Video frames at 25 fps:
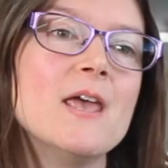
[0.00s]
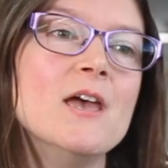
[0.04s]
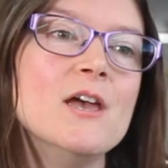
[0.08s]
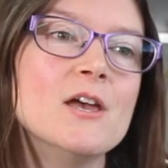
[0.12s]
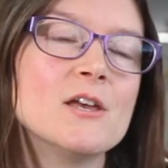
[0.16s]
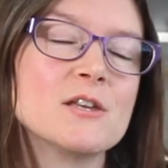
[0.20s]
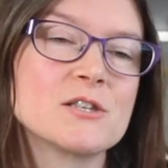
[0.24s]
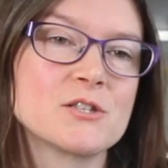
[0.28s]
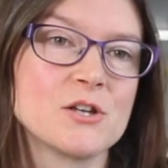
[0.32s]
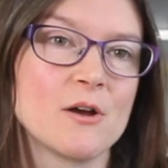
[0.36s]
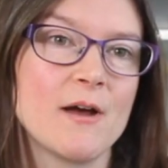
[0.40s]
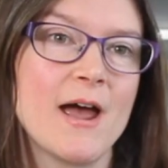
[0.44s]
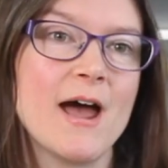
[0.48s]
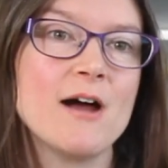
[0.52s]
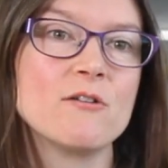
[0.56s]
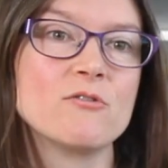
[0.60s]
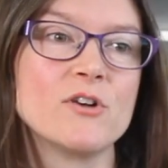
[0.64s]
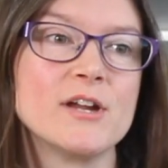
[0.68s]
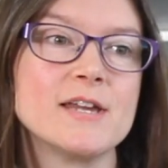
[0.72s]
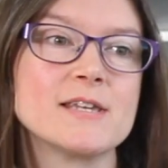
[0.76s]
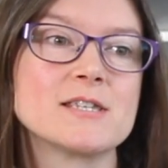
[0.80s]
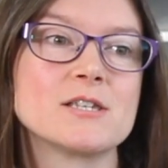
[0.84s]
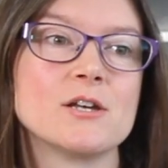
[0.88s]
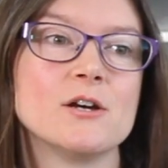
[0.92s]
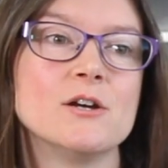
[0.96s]
So our
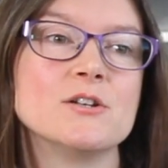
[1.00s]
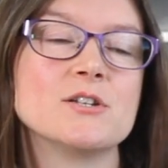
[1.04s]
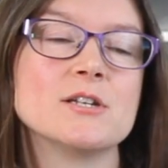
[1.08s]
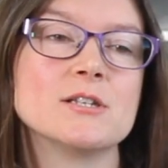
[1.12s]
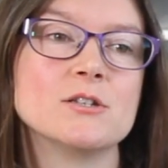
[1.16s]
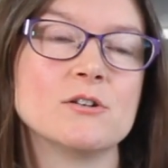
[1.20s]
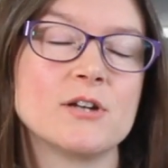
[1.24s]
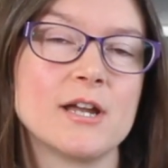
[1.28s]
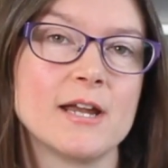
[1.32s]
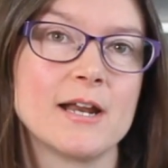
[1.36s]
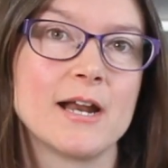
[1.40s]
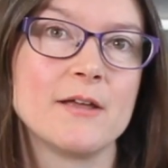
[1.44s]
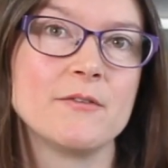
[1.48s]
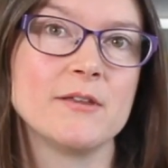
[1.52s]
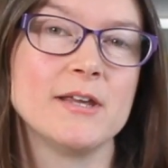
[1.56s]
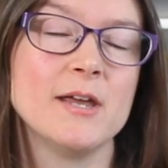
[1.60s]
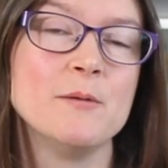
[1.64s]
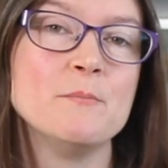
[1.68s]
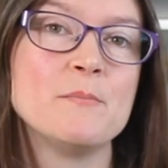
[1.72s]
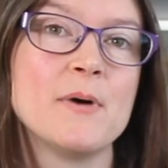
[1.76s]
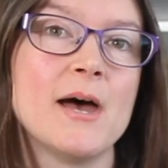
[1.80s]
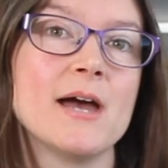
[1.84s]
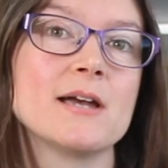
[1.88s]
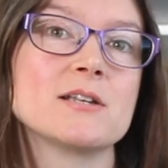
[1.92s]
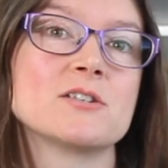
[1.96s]
research is looking at the
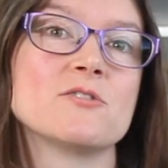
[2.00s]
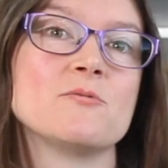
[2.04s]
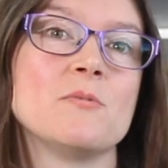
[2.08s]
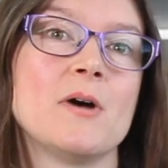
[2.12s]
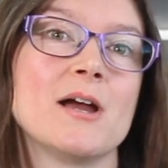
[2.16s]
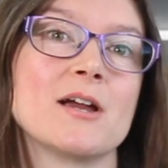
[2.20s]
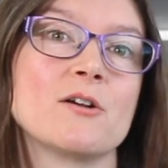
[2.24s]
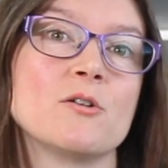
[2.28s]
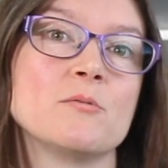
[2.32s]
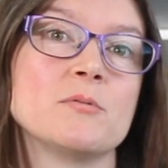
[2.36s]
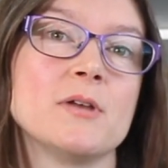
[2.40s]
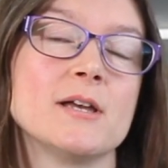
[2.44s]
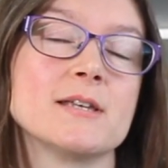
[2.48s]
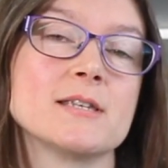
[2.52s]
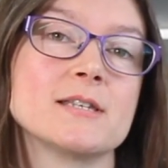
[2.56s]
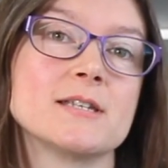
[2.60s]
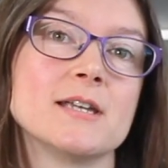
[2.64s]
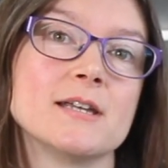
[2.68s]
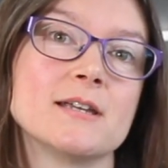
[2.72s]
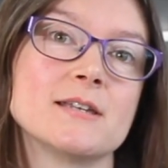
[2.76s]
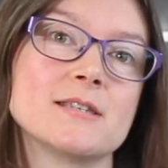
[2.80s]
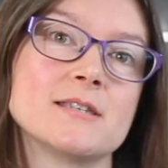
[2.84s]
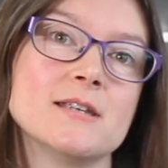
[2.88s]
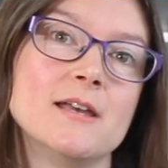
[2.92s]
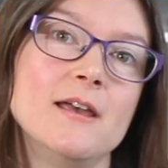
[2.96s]
impacts of
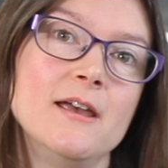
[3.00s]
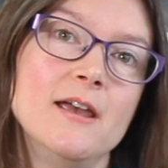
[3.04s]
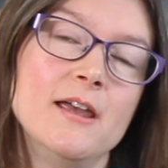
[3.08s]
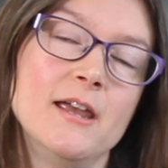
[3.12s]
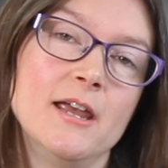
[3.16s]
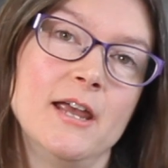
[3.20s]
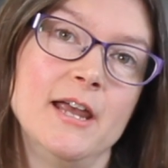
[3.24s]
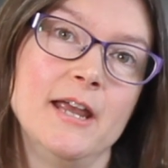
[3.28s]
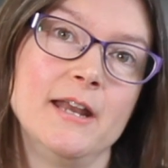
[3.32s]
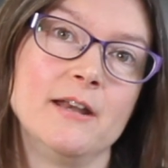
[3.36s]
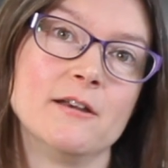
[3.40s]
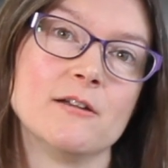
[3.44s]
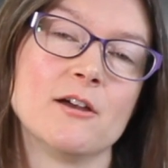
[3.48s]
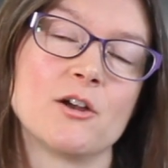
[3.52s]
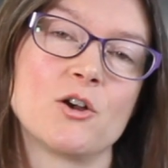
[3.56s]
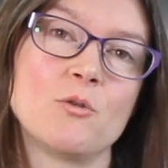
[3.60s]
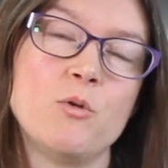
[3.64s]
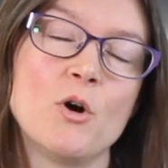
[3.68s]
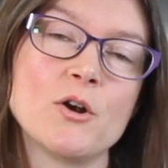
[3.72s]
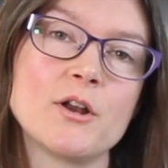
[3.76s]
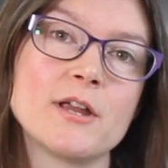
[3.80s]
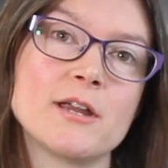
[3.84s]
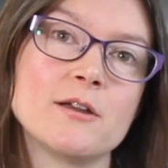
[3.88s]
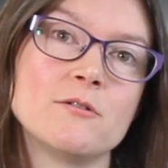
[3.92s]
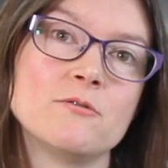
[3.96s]
microplastics in
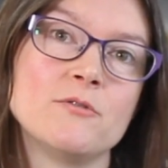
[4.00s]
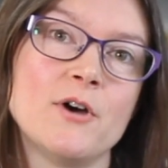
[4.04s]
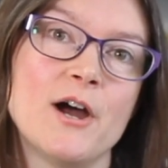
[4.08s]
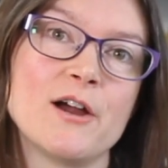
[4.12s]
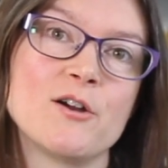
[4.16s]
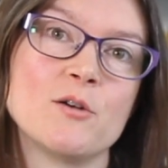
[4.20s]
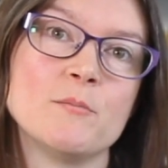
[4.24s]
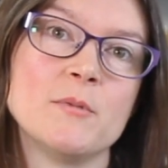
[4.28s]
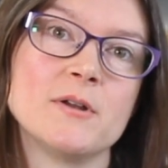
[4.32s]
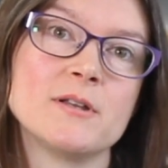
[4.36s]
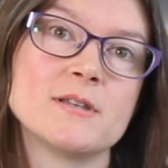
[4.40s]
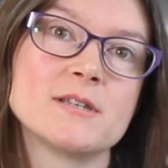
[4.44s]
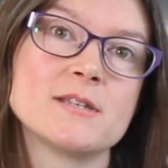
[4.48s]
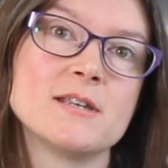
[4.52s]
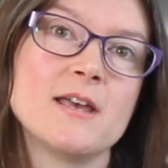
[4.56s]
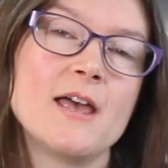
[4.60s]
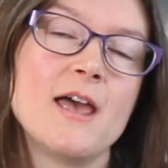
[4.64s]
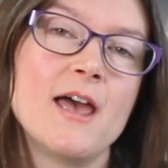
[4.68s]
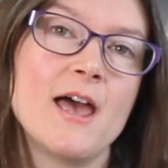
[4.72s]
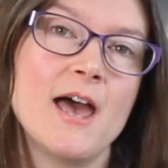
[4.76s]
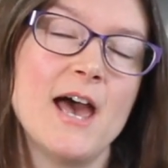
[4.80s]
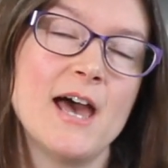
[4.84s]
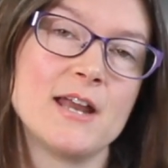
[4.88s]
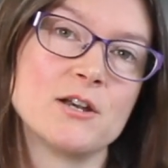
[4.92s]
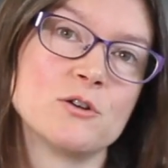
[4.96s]
aquatic environments
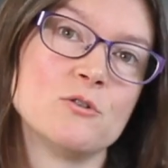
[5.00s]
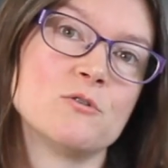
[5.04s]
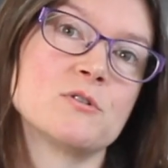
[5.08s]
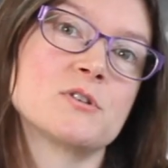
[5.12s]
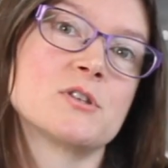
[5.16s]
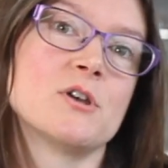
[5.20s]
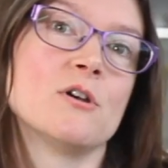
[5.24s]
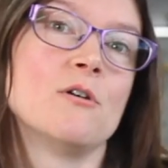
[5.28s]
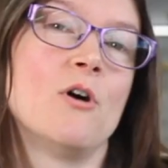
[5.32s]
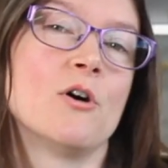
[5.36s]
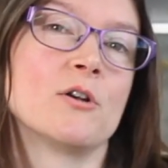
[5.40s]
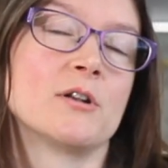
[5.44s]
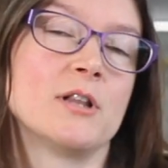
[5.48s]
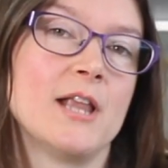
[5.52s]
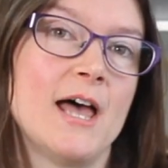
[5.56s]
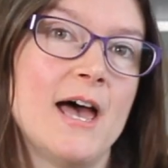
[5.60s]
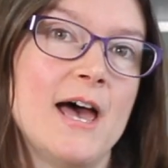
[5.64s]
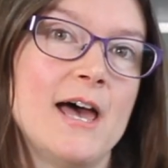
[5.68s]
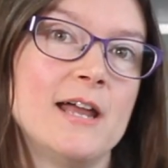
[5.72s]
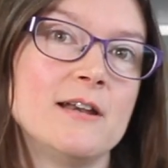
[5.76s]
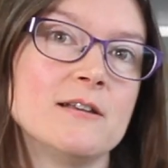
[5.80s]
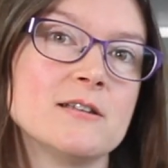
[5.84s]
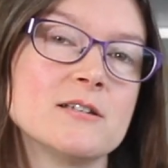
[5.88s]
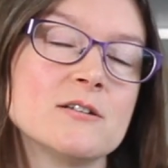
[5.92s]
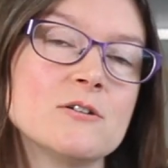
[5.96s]
and also on
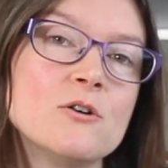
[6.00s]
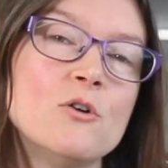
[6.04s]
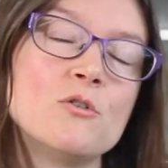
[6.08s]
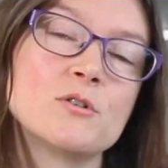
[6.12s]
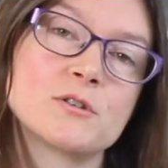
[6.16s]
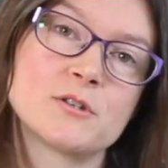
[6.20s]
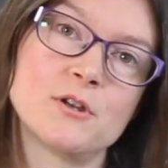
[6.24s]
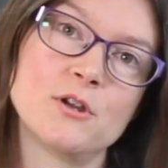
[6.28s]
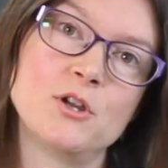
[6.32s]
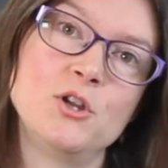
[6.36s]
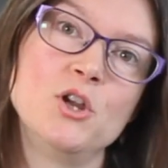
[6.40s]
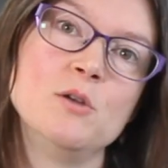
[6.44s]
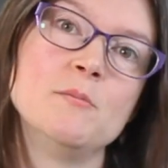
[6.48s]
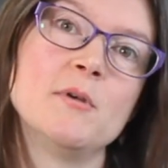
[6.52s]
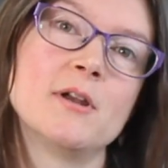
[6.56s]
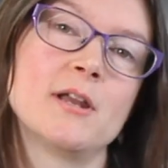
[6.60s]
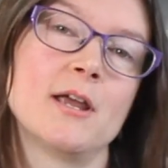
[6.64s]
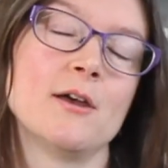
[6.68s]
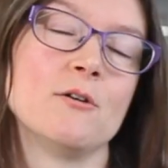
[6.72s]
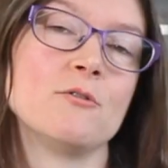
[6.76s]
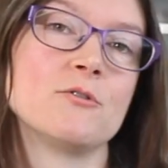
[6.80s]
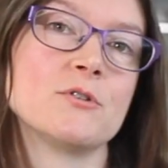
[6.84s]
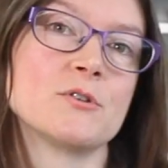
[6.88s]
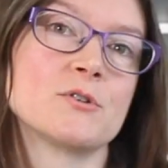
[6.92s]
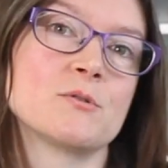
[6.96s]
land, also human
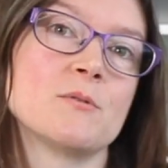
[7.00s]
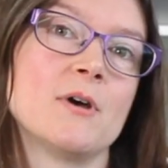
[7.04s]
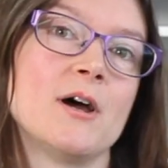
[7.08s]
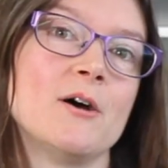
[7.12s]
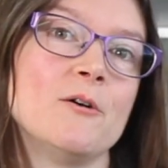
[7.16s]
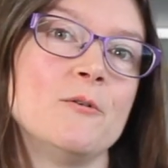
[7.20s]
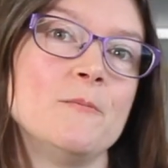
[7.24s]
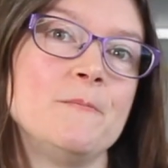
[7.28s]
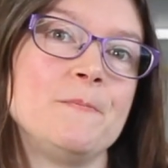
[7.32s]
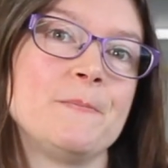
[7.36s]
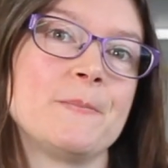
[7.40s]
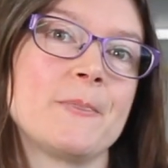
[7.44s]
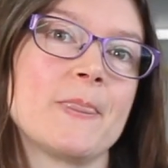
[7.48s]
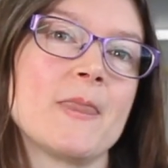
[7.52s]
health as well.